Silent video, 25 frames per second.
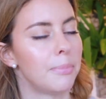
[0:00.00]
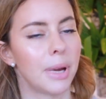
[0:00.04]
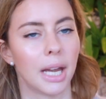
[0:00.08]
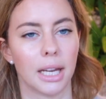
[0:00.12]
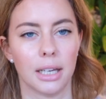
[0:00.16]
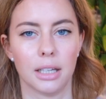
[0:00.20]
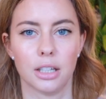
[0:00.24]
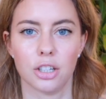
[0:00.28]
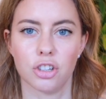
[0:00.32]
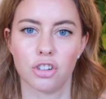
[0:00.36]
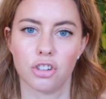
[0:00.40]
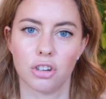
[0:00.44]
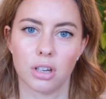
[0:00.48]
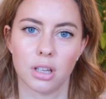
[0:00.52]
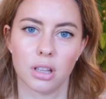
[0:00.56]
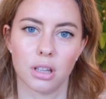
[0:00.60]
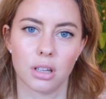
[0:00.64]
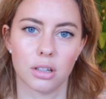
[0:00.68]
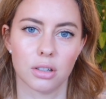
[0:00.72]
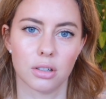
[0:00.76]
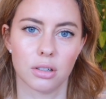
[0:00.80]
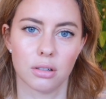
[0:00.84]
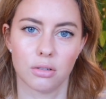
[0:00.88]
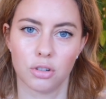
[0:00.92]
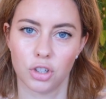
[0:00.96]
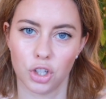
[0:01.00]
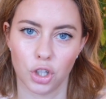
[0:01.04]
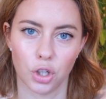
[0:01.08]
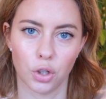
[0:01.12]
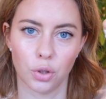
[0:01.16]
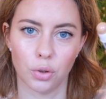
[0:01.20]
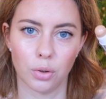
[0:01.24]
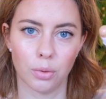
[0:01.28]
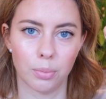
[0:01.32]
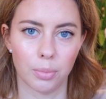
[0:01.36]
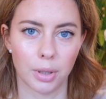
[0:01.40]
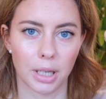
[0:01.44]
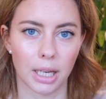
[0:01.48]
beige in the
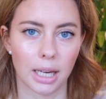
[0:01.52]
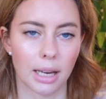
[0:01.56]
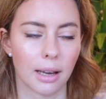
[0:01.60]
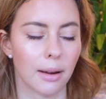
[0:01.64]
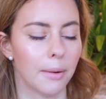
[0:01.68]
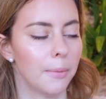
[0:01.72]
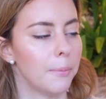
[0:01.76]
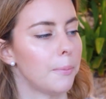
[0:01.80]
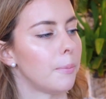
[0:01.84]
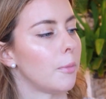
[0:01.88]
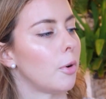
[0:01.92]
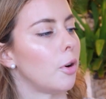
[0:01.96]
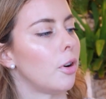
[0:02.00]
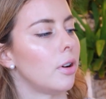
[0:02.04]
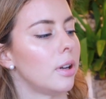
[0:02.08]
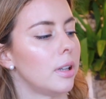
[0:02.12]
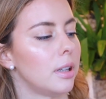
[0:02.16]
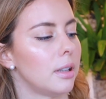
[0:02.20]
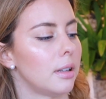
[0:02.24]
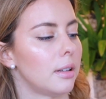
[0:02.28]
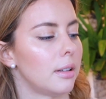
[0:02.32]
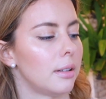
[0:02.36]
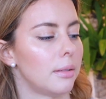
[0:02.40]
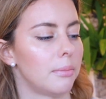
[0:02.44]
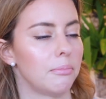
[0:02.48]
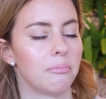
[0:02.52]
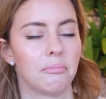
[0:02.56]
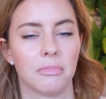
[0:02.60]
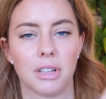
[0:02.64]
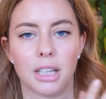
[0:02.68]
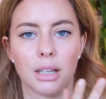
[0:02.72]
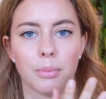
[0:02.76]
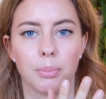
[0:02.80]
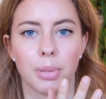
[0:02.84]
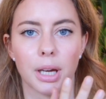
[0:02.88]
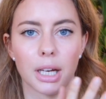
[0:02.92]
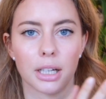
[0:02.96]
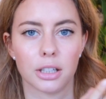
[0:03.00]
tube here, or in the
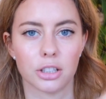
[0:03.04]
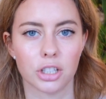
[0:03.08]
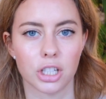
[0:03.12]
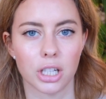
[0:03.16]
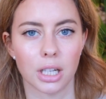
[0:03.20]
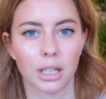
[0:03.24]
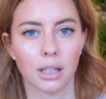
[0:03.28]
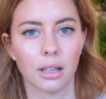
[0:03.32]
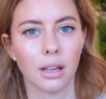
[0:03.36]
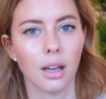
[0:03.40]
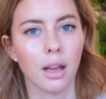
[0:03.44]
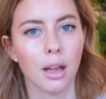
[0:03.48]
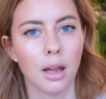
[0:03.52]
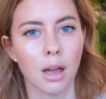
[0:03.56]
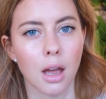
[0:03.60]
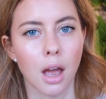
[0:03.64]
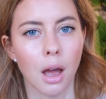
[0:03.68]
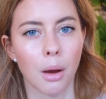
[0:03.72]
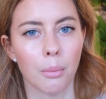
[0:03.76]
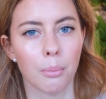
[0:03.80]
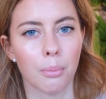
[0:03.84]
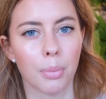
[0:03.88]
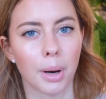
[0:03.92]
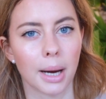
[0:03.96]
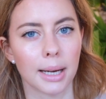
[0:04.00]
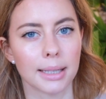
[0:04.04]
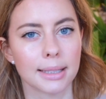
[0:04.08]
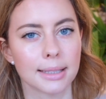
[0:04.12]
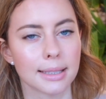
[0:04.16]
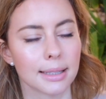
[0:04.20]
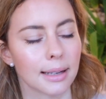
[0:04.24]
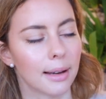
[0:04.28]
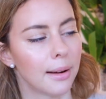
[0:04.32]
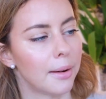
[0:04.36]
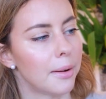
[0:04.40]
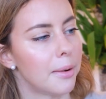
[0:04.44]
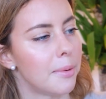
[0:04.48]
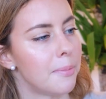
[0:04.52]
packaging, but
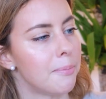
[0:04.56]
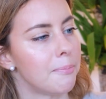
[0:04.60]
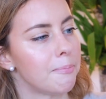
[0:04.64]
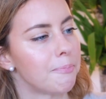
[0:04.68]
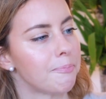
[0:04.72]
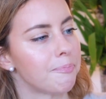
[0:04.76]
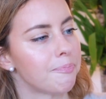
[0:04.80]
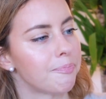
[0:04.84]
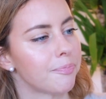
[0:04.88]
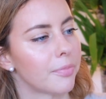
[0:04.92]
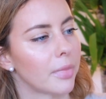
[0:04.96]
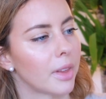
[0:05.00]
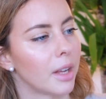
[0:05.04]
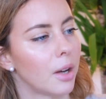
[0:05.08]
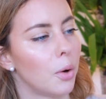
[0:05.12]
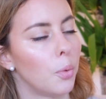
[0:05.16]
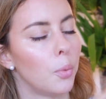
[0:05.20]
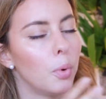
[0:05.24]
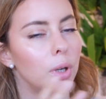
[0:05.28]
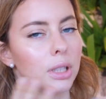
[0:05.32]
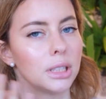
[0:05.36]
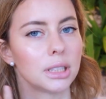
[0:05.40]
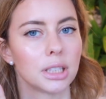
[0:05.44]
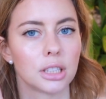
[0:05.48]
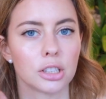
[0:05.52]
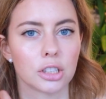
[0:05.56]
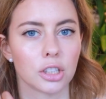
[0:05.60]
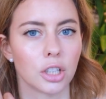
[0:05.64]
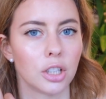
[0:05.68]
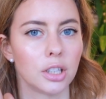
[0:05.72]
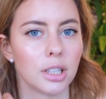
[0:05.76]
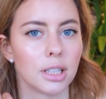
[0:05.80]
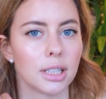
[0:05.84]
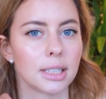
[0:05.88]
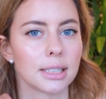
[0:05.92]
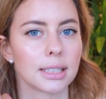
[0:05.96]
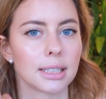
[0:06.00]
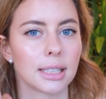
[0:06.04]
once it's
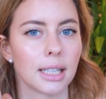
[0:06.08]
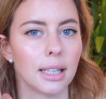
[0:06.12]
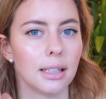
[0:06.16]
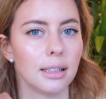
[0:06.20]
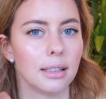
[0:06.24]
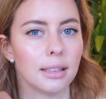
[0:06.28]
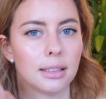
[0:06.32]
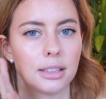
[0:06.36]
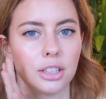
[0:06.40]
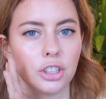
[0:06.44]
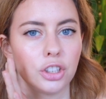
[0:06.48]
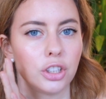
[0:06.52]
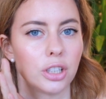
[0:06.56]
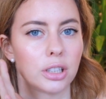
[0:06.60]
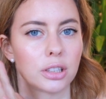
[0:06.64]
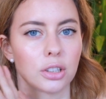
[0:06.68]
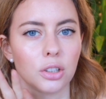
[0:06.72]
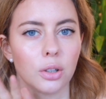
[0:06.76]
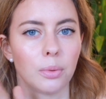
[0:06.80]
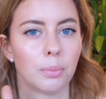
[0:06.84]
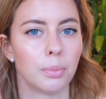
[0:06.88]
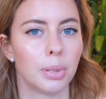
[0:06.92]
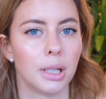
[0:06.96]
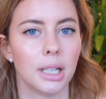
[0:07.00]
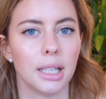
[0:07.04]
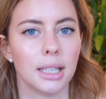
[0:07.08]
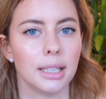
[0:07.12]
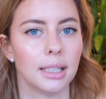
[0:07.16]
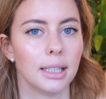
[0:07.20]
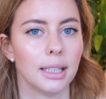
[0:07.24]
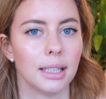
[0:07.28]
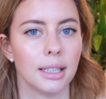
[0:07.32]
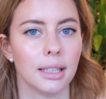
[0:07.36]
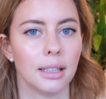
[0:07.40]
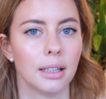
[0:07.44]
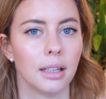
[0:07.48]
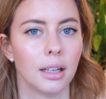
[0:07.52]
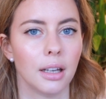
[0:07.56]
on the skin, it's just
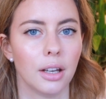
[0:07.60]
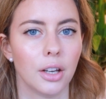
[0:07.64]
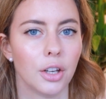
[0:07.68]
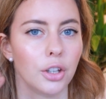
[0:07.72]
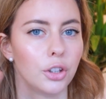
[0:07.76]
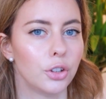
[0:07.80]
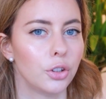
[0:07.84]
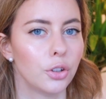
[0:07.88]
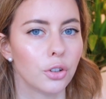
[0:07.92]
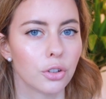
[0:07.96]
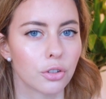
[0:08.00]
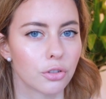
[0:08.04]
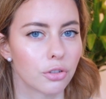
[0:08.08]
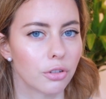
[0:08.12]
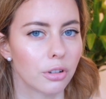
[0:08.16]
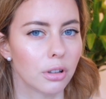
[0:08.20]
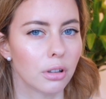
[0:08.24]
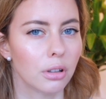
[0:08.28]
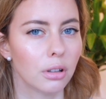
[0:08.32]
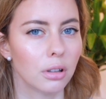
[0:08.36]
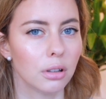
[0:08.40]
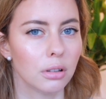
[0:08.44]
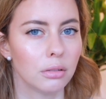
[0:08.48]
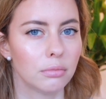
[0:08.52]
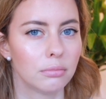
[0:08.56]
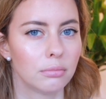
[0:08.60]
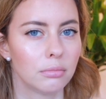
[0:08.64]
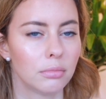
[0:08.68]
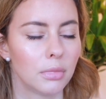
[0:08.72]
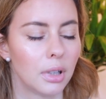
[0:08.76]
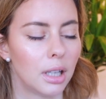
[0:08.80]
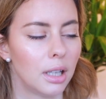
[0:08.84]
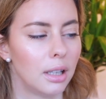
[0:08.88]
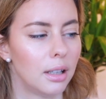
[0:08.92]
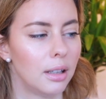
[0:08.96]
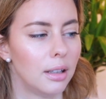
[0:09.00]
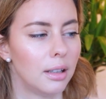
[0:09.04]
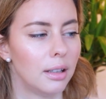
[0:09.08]
completely neutral.
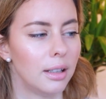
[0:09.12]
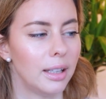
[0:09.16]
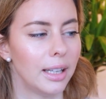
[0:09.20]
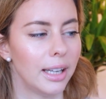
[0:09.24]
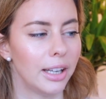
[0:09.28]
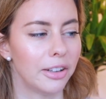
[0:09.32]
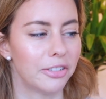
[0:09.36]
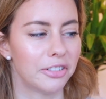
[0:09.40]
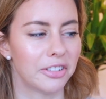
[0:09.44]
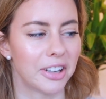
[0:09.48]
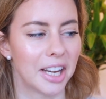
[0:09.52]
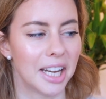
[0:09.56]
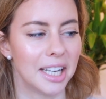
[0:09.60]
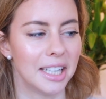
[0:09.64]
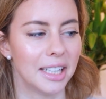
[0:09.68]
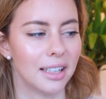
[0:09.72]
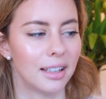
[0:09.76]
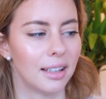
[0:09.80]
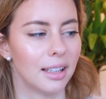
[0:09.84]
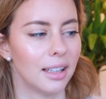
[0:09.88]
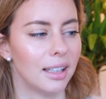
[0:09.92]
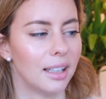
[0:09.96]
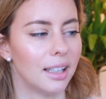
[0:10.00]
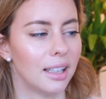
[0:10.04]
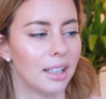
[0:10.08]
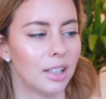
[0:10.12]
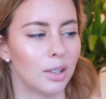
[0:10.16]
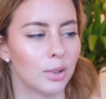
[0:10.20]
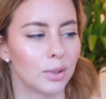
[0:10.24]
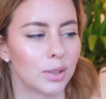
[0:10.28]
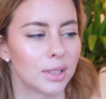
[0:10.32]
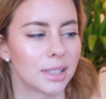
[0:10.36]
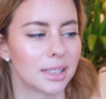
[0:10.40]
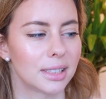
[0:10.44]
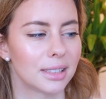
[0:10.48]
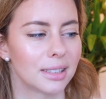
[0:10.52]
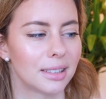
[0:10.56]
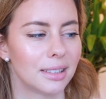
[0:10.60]
If anything, it
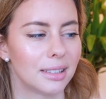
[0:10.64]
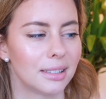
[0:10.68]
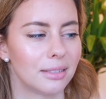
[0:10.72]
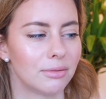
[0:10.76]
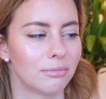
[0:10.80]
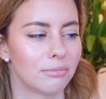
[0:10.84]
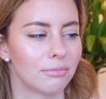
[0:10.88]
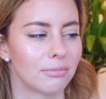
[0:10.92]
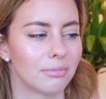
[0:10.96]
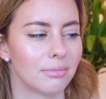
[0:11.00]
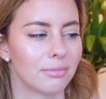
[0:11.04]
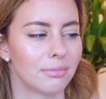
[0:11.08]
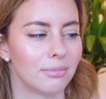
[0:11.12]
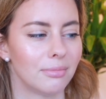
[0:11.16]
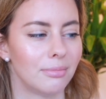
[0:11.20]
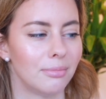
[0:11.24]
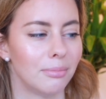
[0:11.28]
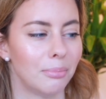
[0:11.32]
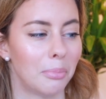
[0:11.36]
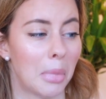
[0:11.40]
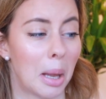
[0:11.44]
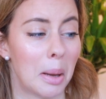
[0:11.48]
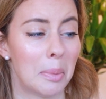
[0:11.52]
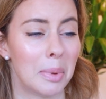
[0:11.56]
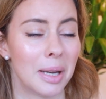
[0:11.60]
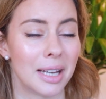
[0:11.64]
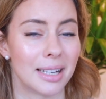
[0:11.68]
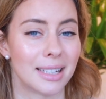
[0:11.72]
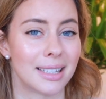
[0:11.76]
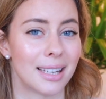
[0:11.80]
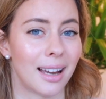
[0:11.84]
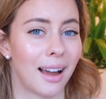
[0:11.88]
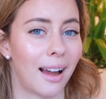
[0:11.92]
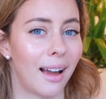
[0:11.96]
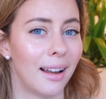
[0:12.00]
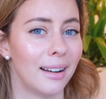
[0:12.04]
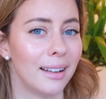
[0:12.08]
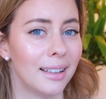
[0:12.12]
looks maybe a
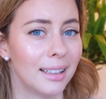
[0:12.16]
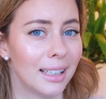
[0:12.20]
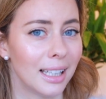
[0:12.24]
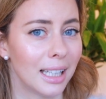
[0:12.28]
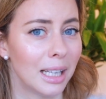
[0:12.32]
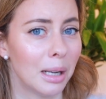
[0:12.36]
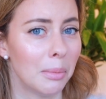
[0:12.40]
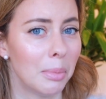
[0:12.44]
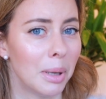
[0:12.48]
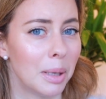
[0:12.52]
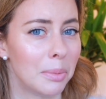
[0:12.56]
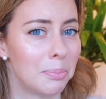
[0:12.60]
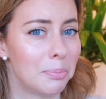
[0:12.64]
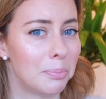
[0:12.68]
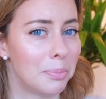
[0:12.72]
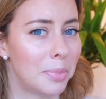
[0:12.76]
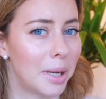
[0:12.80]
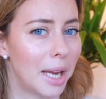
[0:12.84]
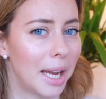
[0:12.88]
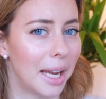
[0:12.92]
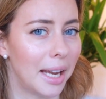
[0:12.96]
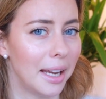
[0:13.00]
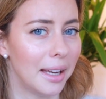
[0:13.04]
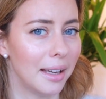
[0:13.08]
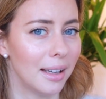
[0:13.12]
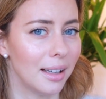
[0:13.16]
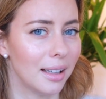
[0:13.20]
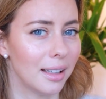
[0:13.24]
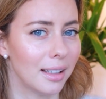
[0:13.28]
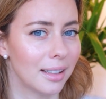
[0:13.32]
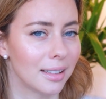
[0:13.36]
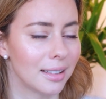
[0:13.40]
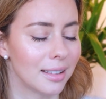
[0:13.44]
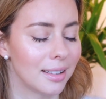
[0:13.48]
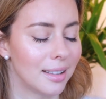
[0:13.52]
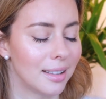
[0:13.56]
tiny little bit pink,